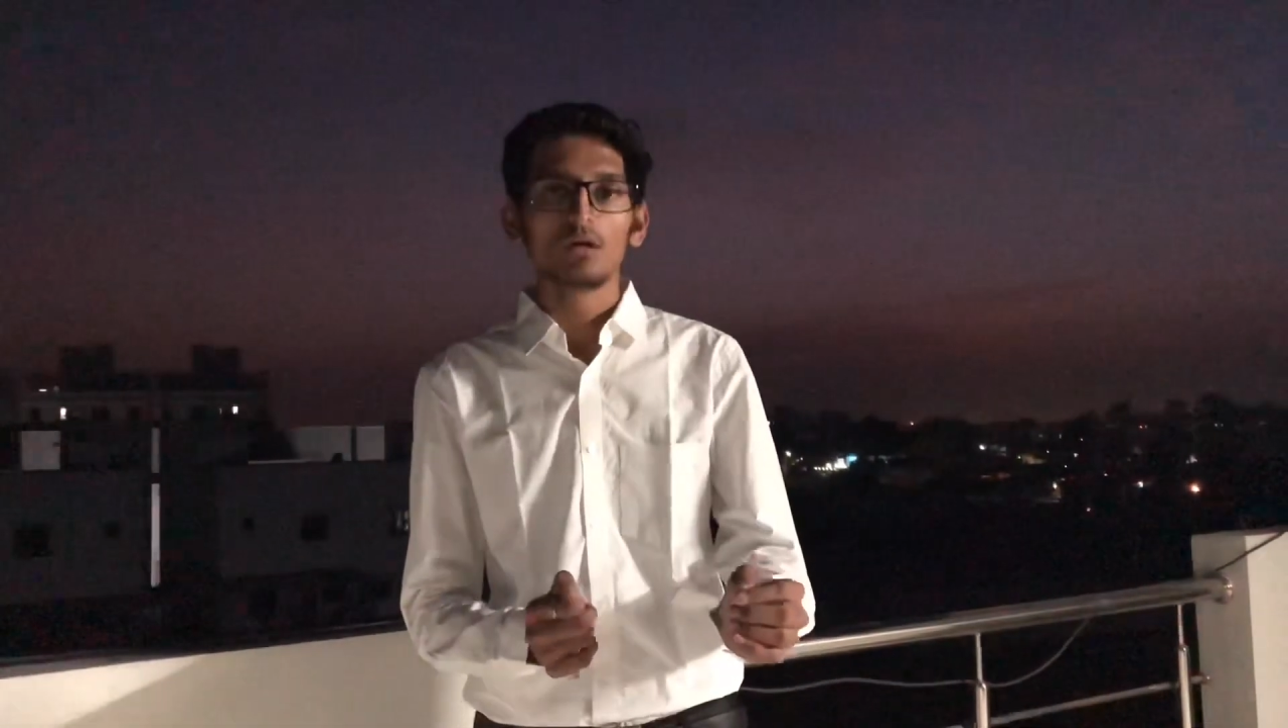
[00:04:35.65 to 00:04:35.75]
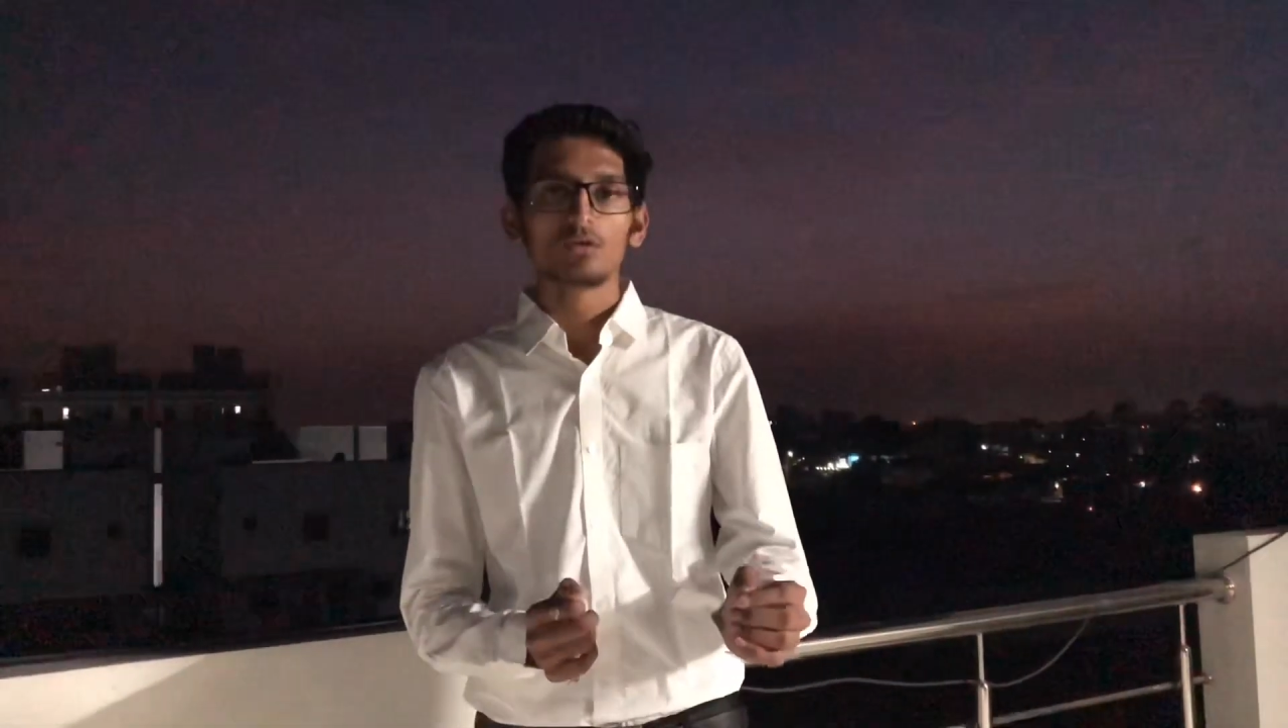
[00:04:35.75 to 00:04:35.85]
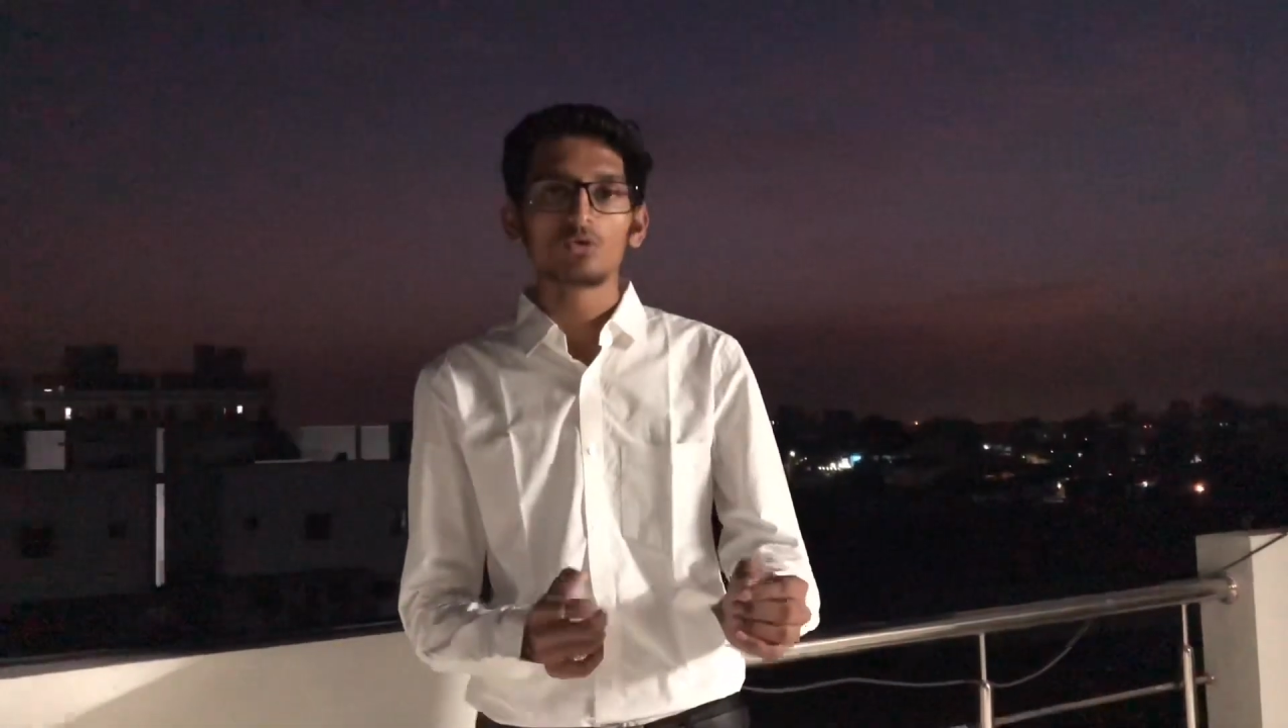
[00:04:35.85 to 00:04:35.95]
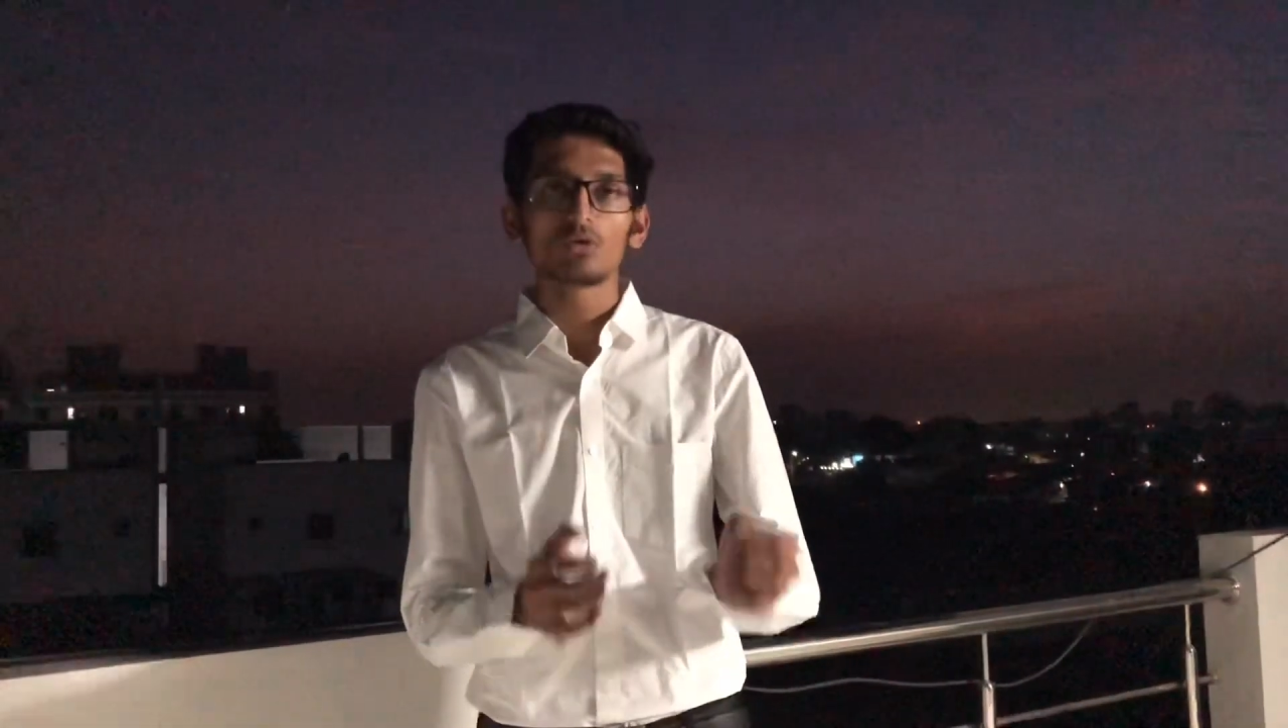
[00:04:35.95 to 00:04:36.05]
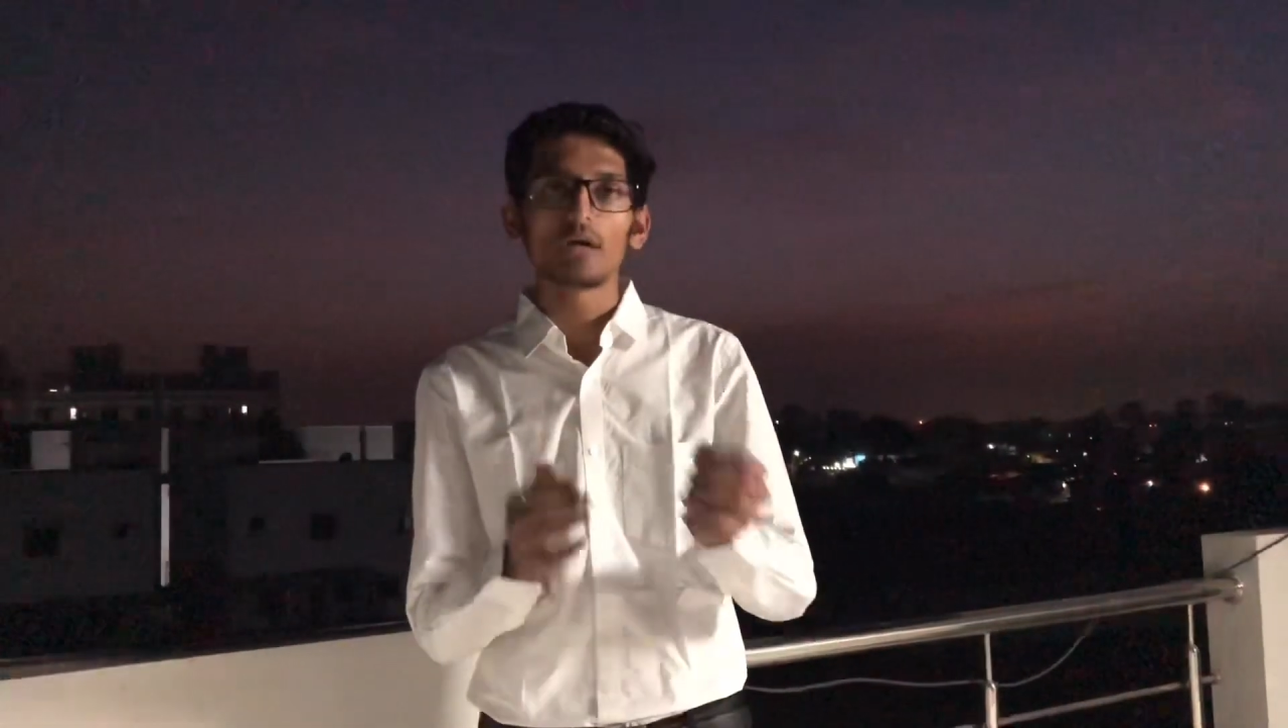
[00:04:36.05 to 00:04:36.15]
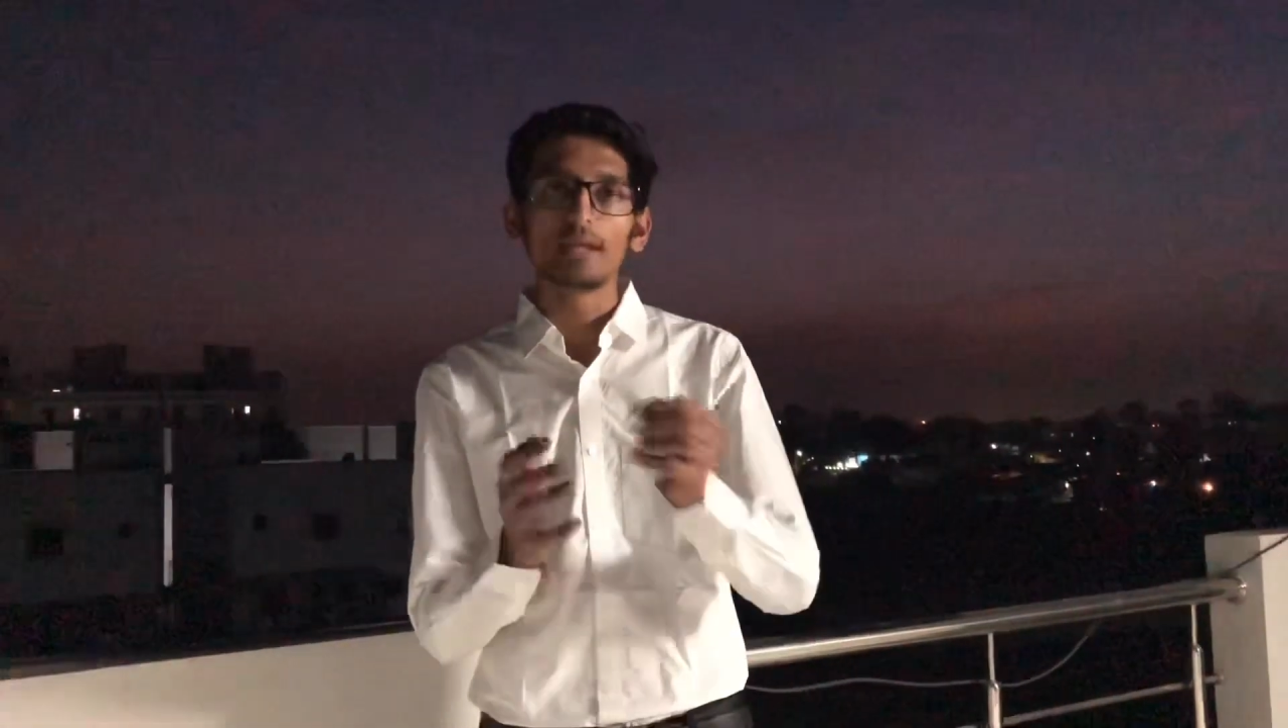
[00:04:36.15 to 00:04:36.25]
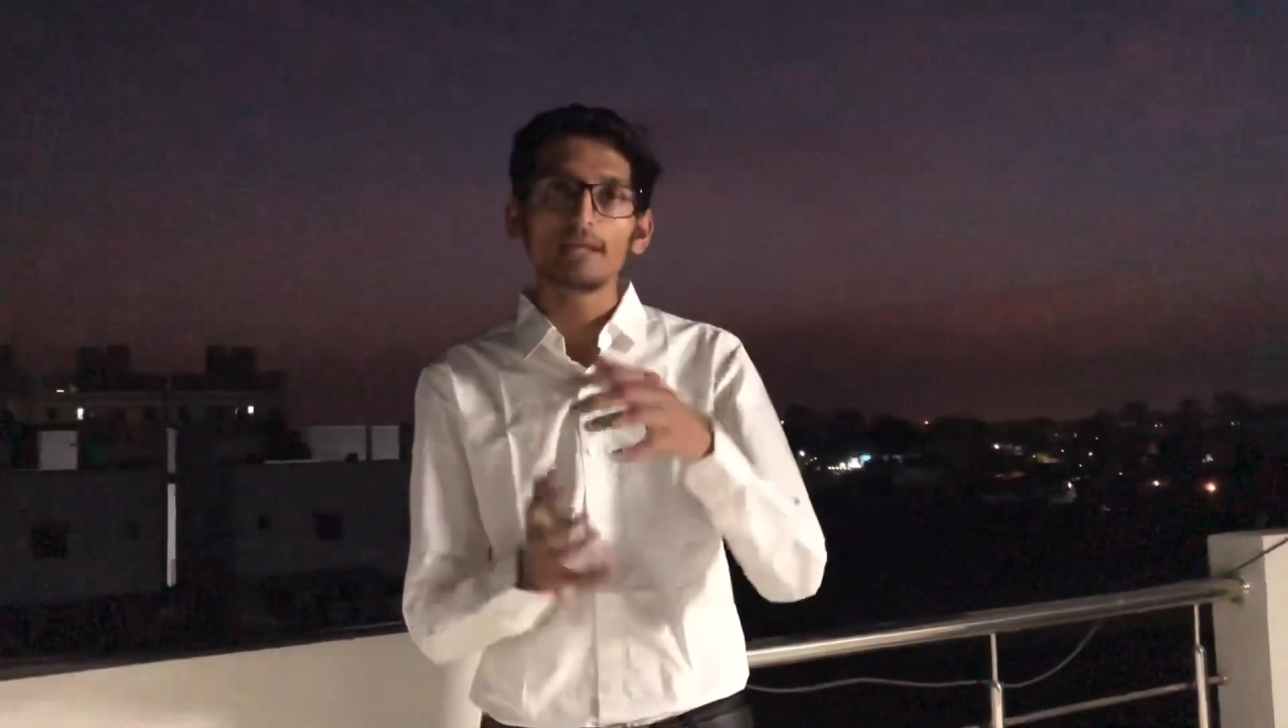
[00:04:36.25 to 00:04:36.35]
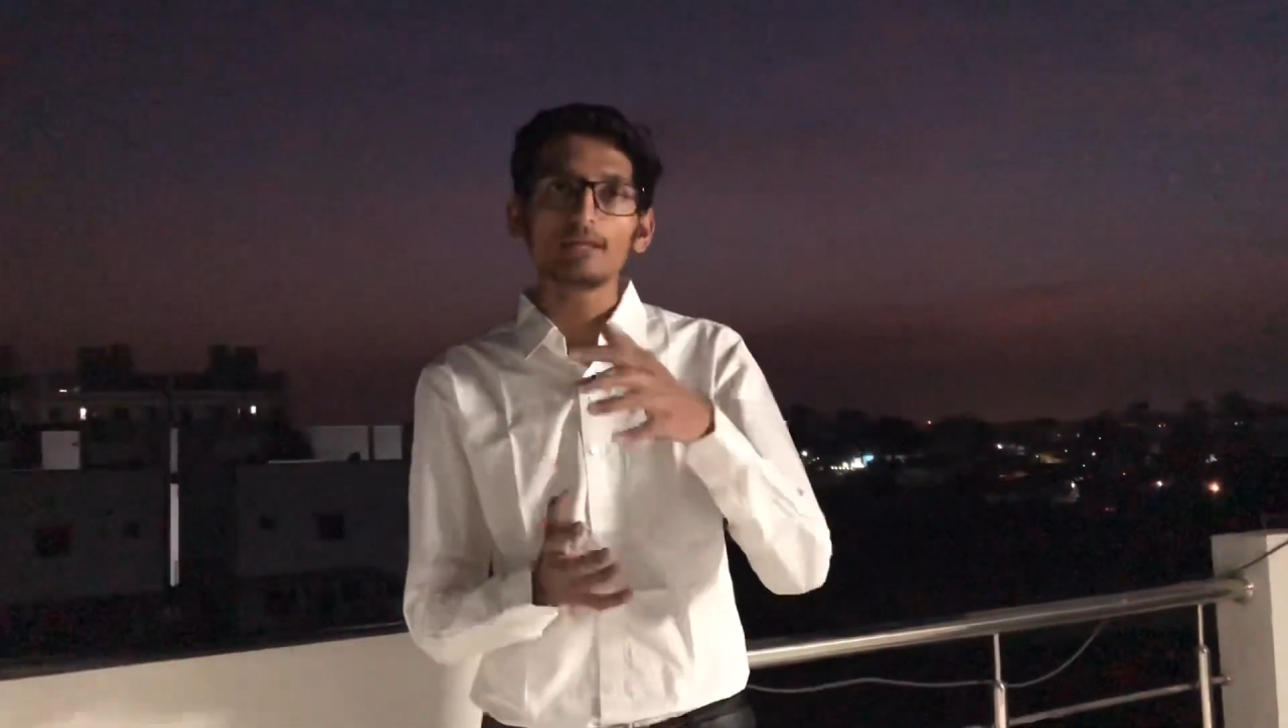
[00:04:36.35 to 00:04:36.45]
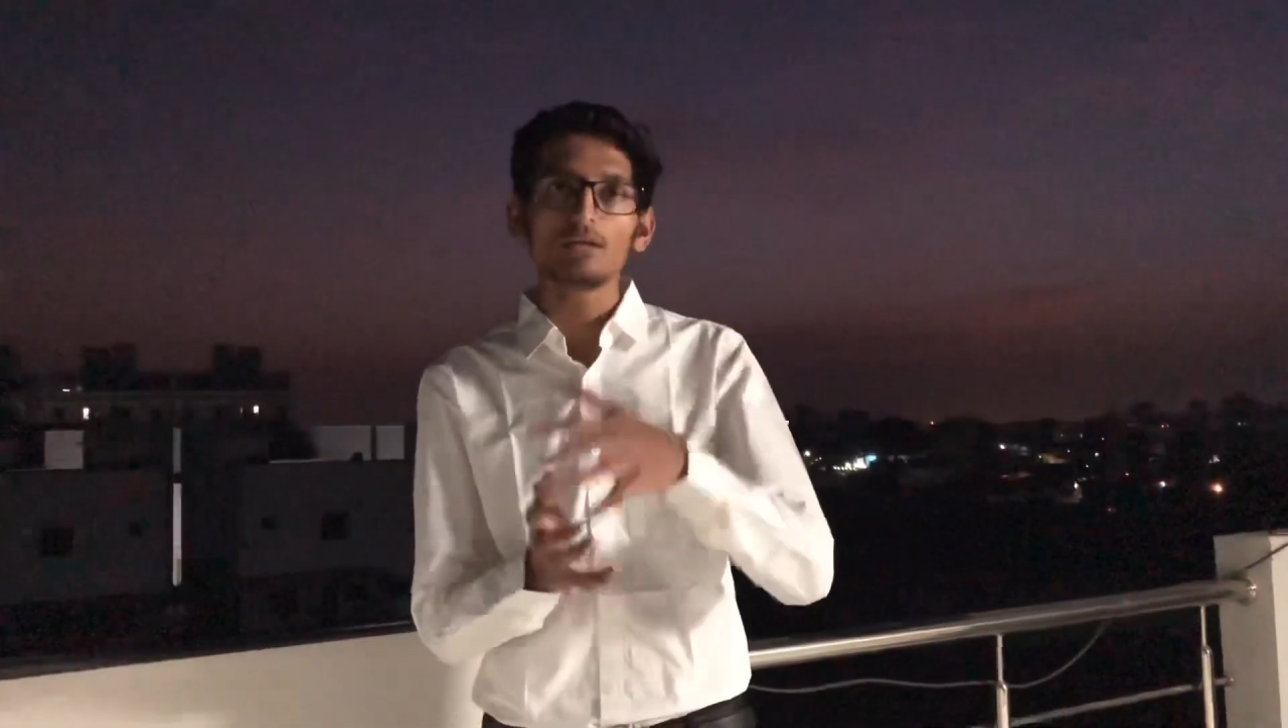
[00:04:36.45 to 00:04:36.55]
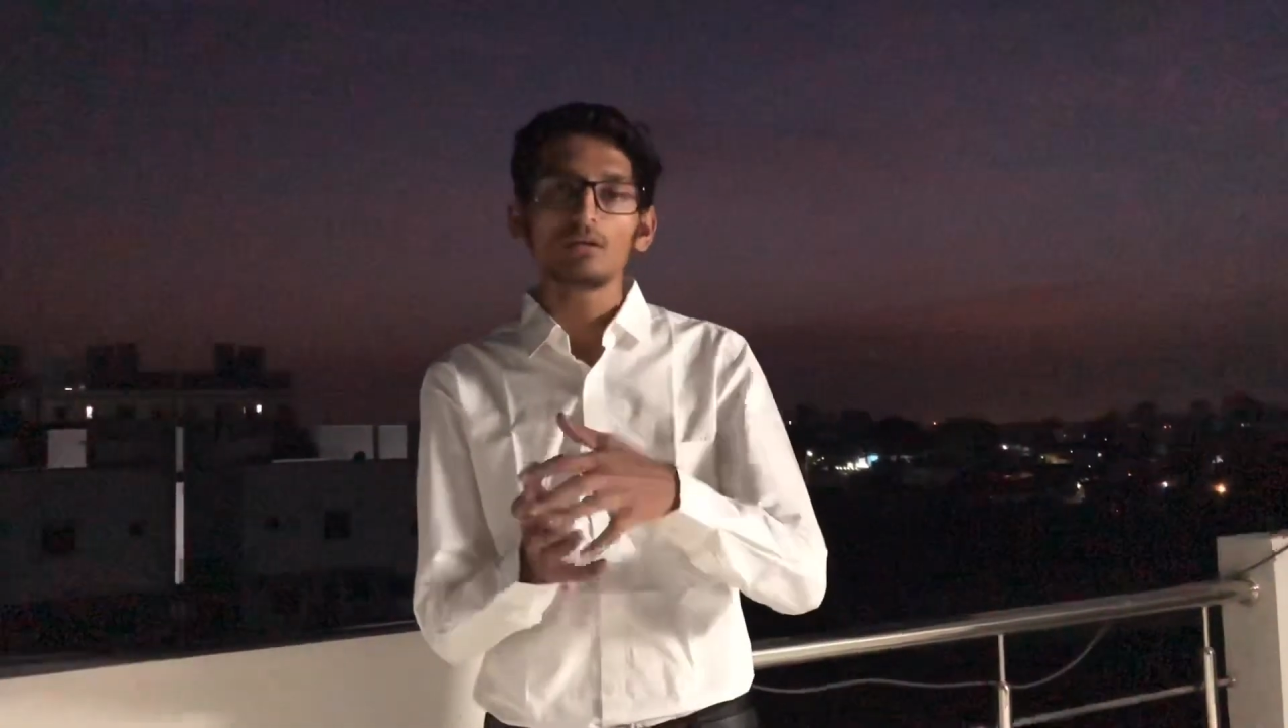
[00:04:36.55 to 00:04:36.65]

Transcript: to connect